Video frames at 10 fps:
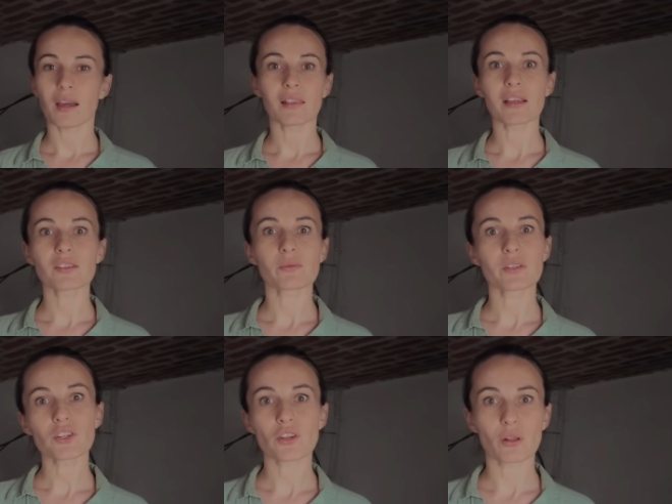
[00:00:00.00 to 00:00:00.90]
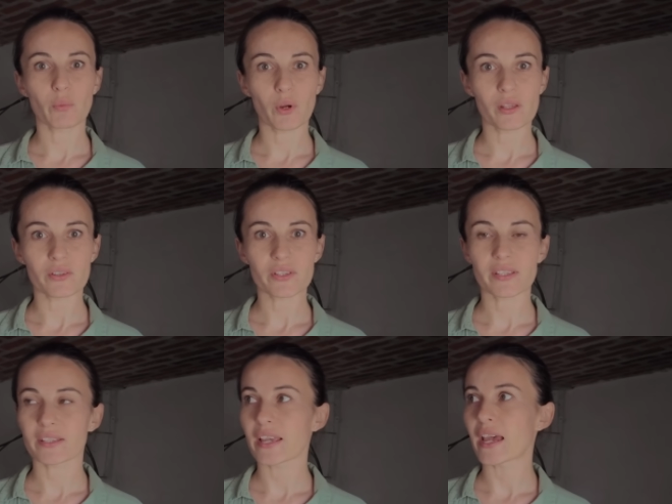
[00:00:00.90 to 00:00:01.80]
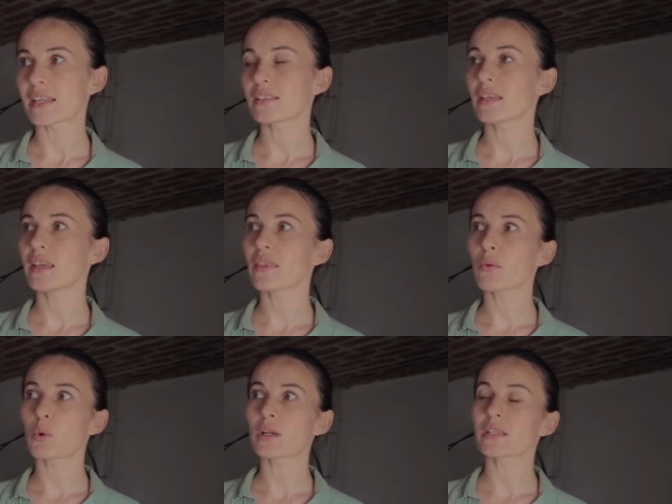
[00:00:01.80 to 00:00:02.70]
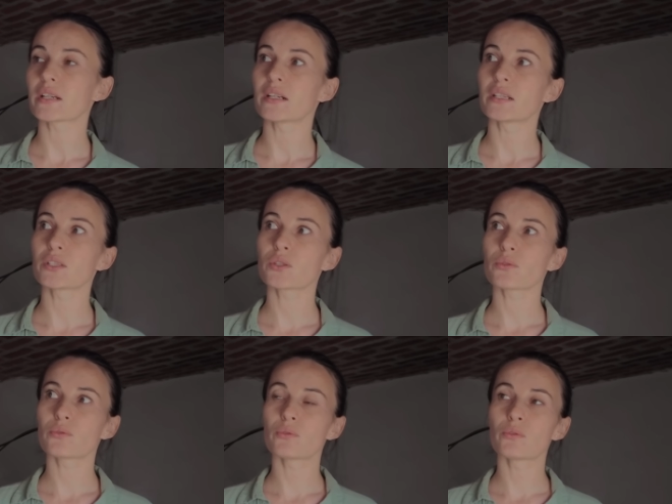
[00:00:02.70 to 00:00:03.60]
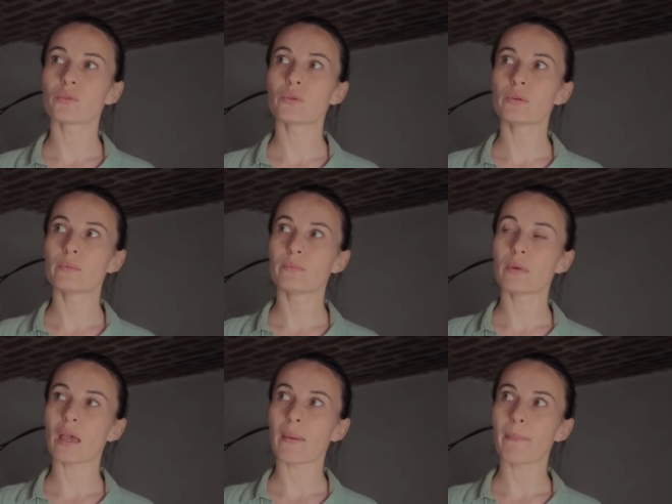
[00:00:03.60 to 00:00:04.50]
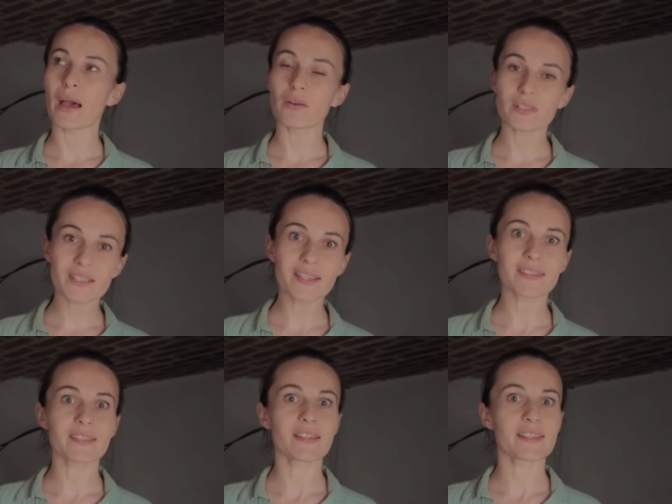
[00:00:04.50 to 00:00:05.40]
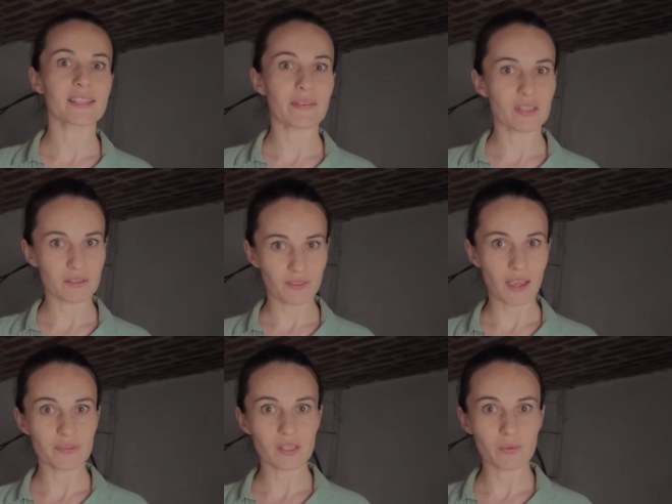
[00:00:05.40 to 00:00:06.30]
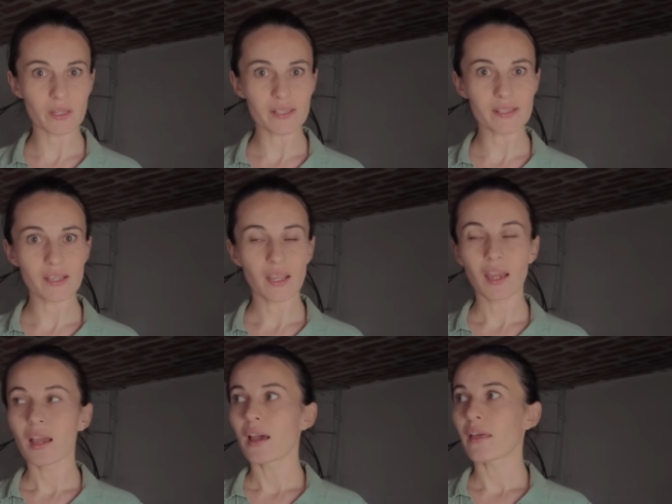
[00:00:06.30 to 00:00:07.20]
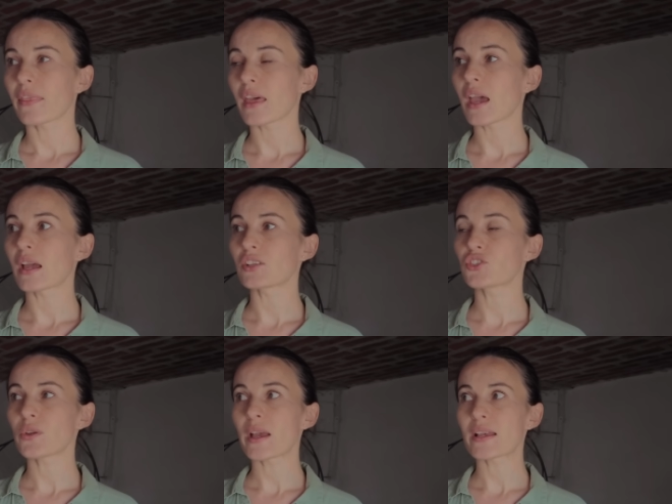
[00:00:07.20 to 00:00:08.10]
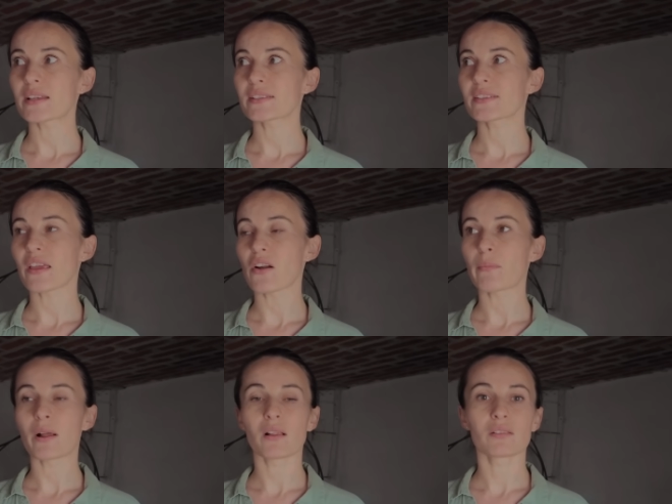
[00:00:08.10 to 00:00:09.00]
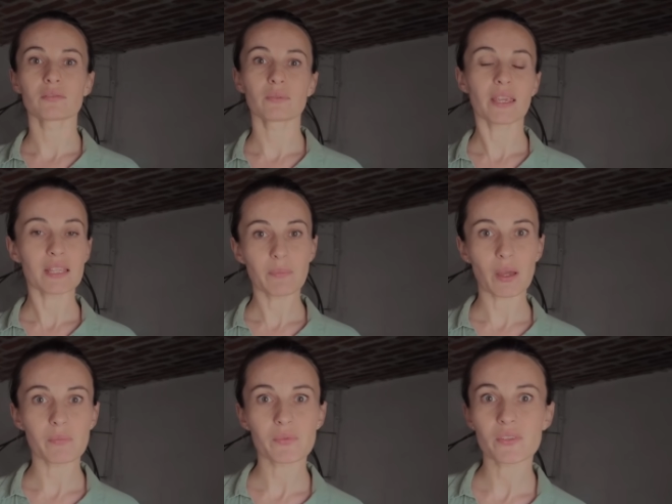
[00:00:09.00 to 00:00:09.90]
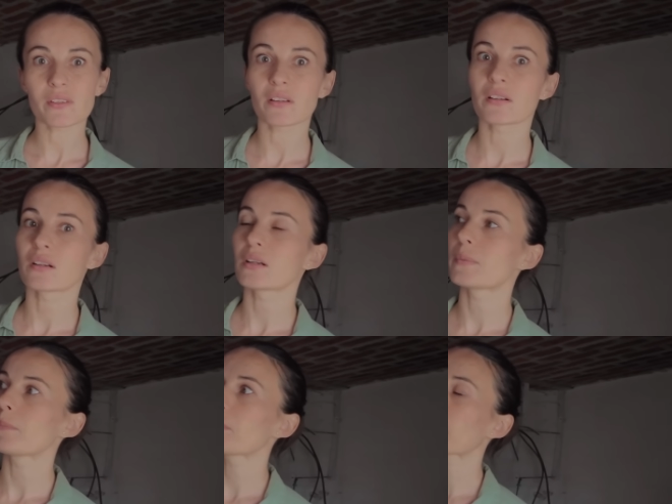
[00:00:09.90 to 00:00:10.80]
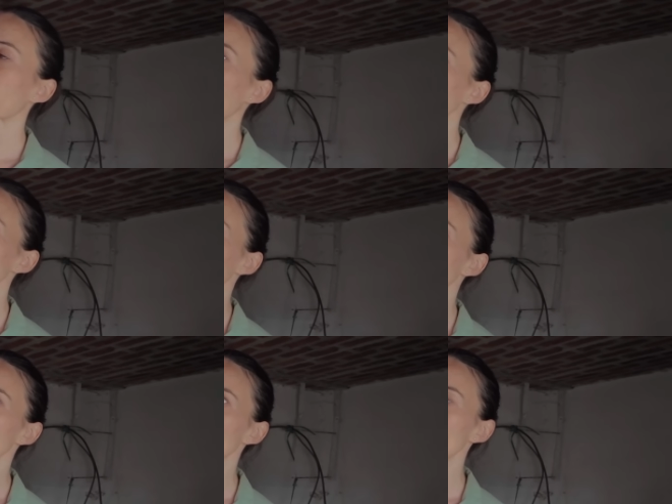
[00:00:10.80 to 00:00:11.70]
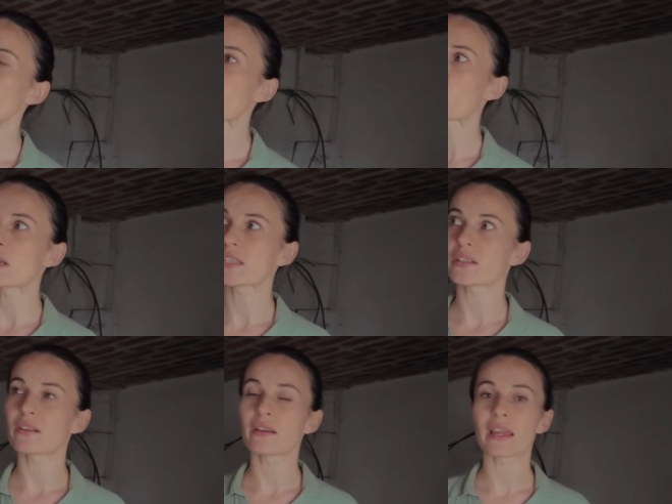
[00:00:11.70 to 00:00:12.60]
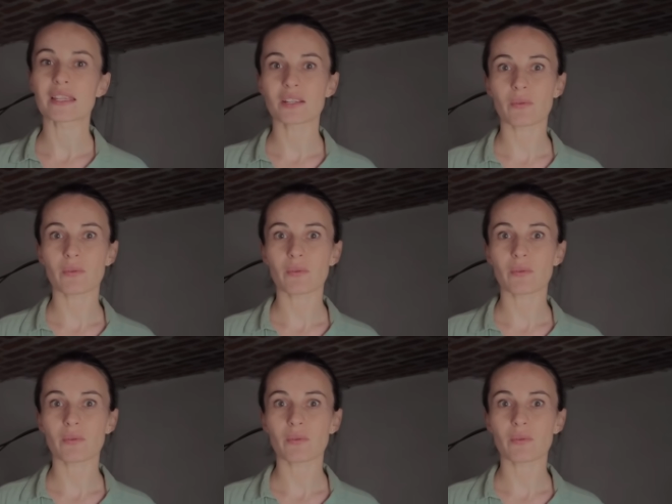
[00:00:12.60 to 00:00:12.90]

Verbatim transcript: Unlike traditional boilers that heat the water to about 60-75 degrees, the geothermal heat pumps uh, can produce water at